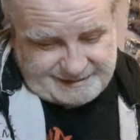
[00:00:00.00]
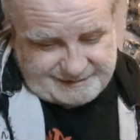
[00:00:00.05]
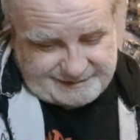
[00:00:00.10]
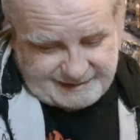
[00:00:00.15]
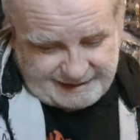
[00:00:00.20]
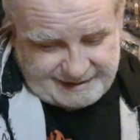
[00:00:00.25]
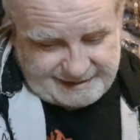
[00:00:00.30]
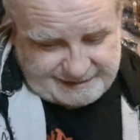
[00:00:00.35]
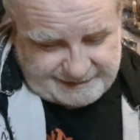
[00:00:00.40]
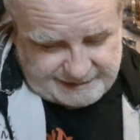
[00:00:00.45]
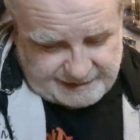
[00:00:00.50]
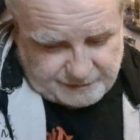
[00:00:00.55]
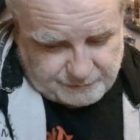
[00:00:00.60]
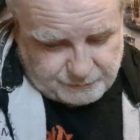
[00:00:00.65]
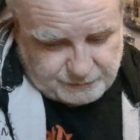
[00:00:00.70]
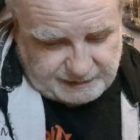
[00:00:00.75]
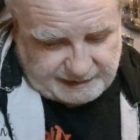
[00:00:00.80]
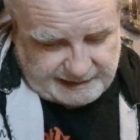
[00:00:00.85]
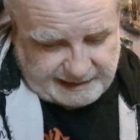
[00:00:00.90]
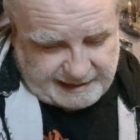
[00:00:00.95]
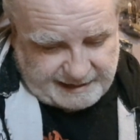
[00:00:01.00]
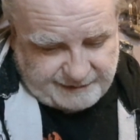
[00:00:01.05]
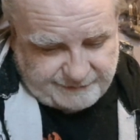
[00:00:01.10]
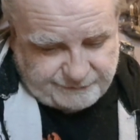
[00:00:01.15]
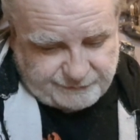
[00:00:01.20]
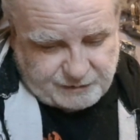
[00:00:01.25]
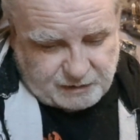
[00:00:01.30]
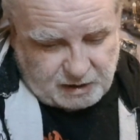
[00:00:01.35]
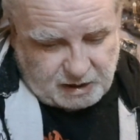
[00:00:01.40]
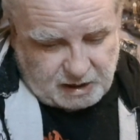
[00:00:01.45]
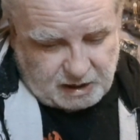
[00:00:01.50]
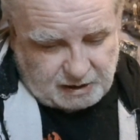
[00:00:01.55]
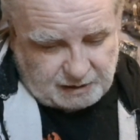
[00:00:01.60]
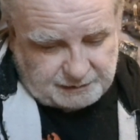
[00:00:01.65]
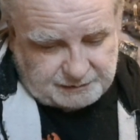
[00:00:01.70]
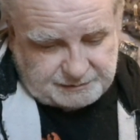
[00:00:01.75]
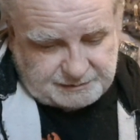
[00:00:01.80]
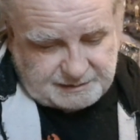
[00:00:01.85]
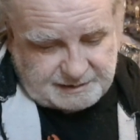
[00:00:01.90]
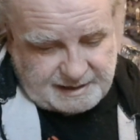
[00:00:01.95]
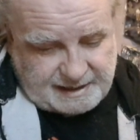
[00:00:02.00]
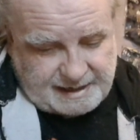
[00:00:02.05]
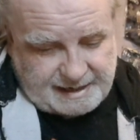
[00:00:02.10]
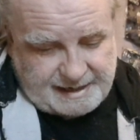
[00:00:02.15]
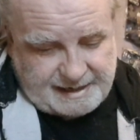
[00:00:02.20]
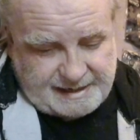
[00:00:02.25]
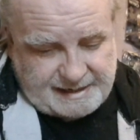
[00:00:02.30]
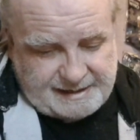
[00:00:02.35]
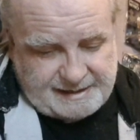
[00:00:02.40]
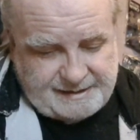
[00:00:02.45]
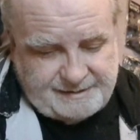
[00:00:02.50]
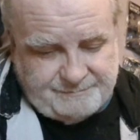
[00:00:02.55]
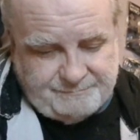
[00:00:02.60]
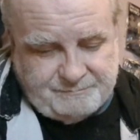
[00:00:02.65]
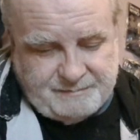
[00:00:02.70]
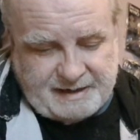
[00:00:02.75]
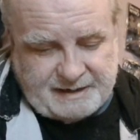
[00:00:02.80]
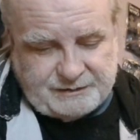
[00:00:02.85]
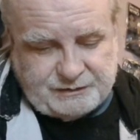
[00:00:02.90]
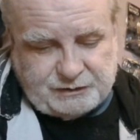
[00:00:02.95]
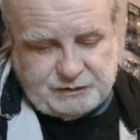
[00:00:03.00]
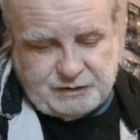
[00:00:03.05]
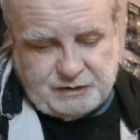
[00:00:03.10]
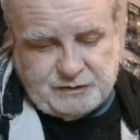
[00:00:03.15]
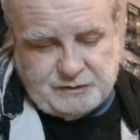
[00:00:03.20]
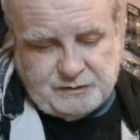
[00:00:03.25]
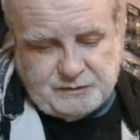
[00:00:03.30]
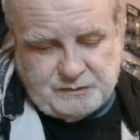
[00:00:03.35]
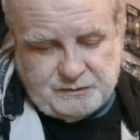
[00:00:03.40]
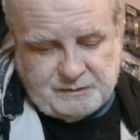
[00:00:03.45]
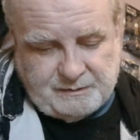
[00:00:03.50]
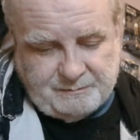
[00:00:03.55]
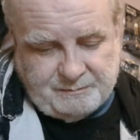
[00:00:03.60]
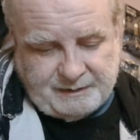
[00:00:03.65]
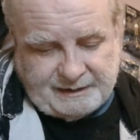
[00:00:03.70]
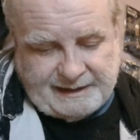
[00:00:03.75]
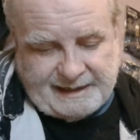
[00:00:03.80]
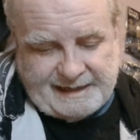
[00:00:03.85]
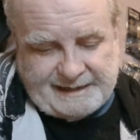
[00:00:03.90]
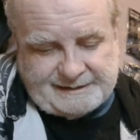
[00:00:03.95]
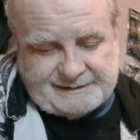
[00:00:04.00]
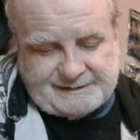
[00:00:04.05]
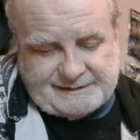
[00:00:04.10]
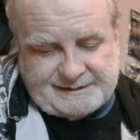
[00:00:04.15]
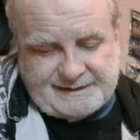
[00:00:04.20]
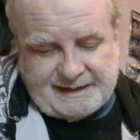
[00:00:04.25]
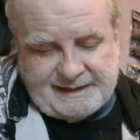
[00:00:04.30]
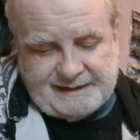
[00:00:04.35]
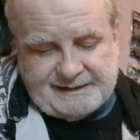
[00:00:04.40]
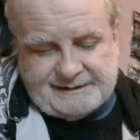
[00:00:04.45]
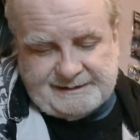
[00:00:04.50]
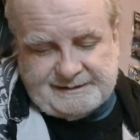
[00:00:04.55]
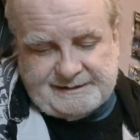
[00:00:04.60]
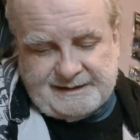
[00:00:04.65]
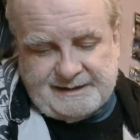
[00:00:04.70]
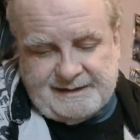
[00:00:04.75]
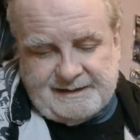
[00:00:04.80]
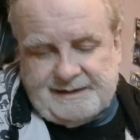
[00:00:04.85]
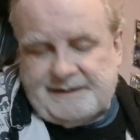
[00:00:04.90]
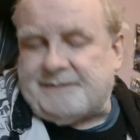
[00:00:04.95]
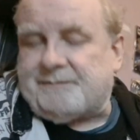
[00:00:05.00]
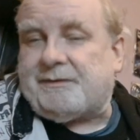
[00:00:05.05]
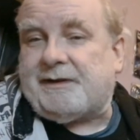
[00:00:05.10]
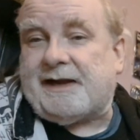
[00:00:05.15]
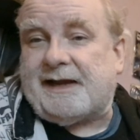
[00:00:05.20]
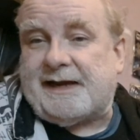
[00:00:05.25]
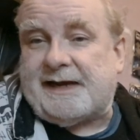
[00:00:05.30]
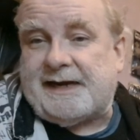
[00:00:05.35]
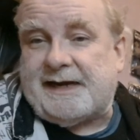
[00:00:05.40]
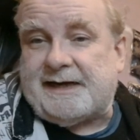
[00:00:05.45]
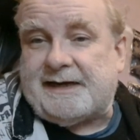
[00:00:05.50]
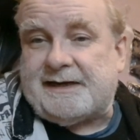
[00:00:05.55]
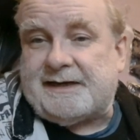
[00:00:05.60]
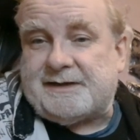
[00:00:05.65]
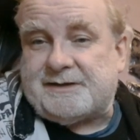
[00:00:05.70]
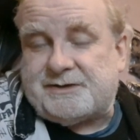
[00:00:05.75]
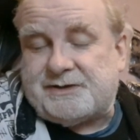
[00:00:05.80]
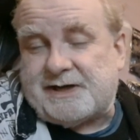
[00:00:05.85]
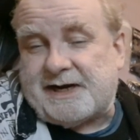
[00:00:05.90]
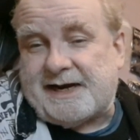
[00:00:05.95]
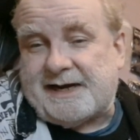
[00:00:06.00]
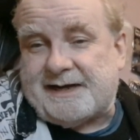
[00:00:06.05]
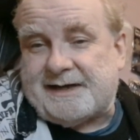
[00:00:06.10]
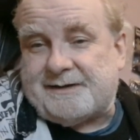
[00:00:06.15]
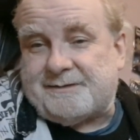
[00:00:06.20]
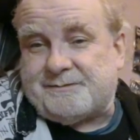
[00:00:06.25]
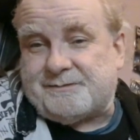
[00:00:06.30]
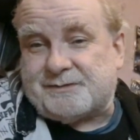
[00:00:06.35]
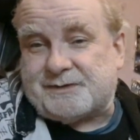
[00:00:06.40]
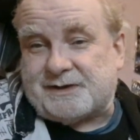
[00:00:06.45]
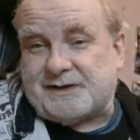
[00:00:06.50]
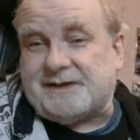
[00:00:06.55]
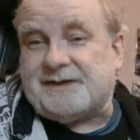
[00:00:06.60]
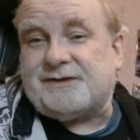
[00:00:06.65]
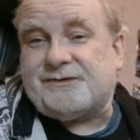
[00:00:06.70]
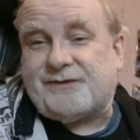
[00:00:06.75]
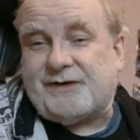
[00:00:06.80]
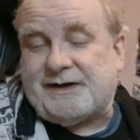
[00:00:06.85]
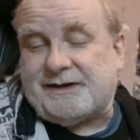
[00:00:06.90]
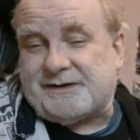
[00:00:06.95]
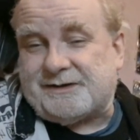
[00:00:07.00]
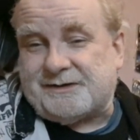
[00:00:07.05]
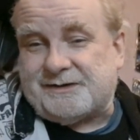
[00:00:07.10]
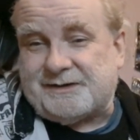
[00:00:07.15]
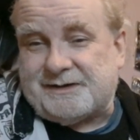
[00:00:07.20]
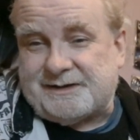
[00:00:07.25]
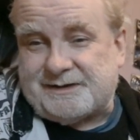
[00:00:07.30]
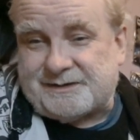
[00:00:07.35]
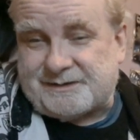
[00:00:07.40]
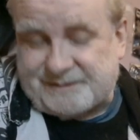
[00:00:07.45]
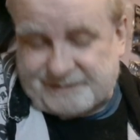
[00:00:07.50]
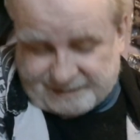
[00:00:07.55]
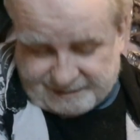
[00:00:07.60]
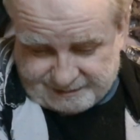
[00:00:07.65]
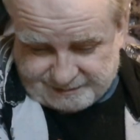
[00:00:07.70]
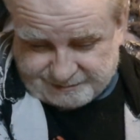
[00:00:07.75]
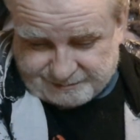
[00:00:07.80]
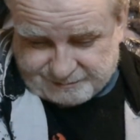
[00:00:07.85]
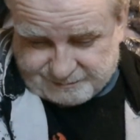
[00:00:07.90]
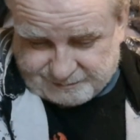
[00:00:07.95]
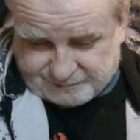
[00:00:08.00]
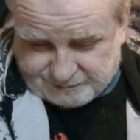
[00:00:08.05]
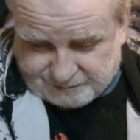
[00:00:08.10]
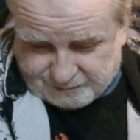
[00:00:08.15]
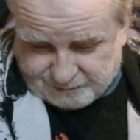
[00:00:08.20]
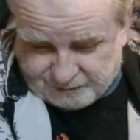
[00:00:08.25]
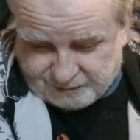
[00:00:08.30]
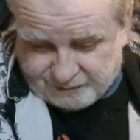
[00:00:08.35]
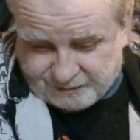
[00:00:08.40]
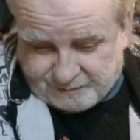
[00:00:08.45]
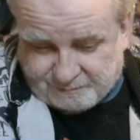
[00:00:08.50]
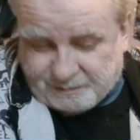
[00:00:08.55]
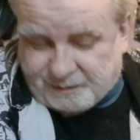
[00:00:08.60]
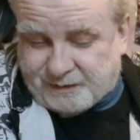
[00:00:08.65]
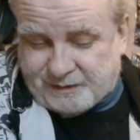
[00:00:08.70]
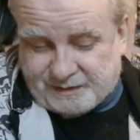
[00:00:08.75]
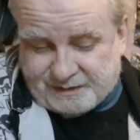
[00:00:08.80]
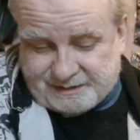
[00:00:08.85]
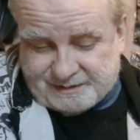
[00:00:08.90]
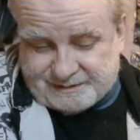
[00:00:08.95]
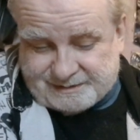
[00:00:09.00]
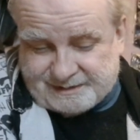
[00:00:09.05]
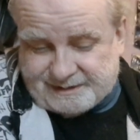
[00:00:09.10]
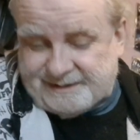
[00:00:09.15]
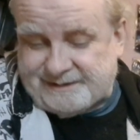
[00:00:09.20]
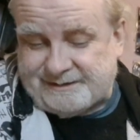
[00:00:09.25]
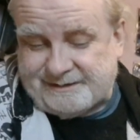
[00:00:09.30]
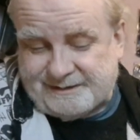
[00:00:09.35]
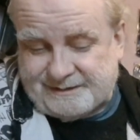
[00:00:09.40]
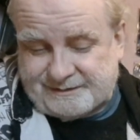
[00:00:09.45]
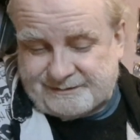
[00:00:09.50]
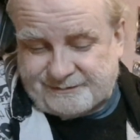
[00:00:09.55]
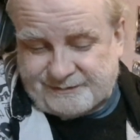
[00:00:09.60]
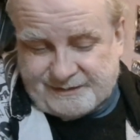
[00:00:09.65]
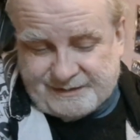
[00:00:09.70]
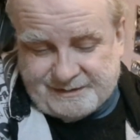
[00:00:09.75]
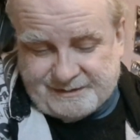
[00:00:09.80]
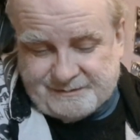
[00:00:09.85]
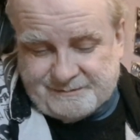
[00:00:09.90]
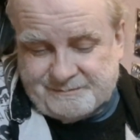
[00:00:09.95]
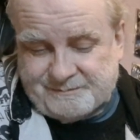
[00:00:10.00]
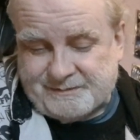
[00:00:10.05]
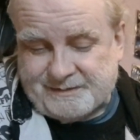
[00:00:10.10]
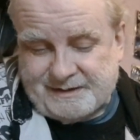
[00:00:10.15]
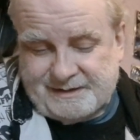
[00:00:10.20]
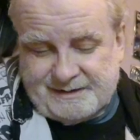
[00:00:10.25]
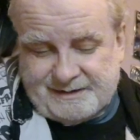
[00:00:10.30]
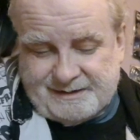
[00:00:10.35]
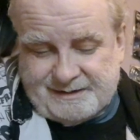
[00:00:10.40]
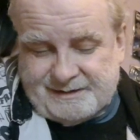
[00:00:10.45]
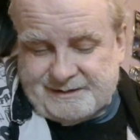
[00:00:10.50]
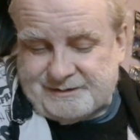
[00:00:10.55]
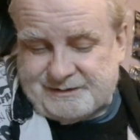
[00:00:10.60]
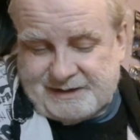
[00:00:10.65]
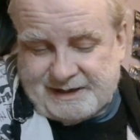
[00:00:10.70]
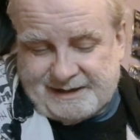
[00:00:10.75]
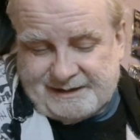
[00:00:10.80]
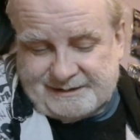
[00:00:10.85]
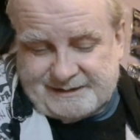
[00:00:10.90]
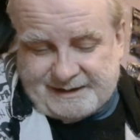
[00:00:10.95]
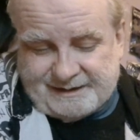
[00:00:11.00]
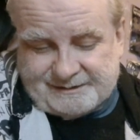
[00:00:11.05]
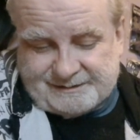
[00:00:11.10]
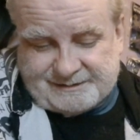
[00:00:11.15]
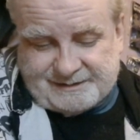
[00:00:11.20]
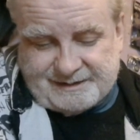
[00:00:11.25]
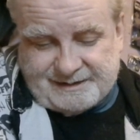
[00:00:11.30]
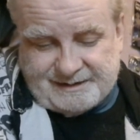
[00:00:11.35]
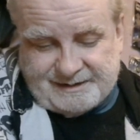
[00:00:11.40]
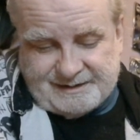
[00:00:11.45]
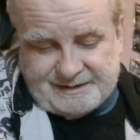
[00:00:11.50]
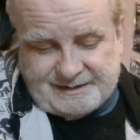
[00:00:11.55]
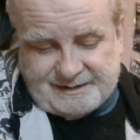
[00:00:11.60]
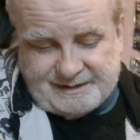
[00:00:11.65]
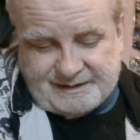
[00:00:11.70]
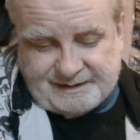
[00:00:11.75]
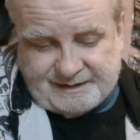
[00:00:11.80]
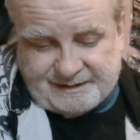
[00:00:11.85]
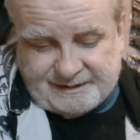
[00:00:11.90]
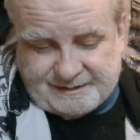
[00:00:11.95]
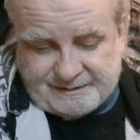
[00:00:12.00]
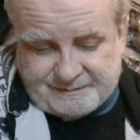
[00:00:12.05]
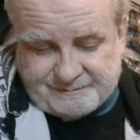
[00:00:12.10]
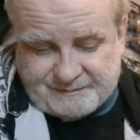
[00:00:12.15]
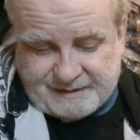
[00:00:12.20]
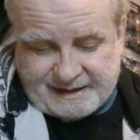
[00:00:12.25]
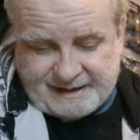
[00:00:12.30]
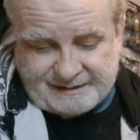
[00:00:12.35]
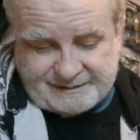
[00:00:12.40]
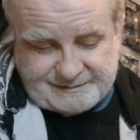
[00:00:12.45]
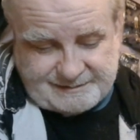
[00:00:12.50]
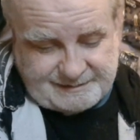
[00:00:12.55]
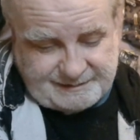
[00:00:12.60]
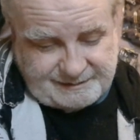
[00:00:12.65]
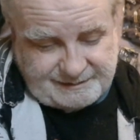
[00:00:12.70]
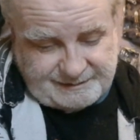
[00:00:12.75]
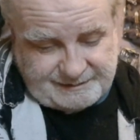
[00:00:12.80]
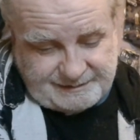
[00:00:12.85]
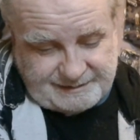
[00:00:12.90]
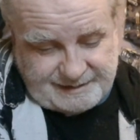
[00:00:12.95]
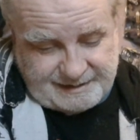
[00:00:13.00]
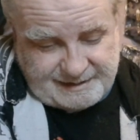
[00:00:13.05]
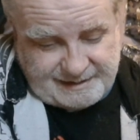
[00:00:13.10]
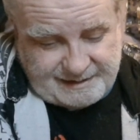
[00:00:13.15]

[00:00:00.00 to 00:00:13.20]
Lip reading: Then we have got Matthew Blackstad playing James, and he's very good. He's one of the boys in this film. Child actor, excellent.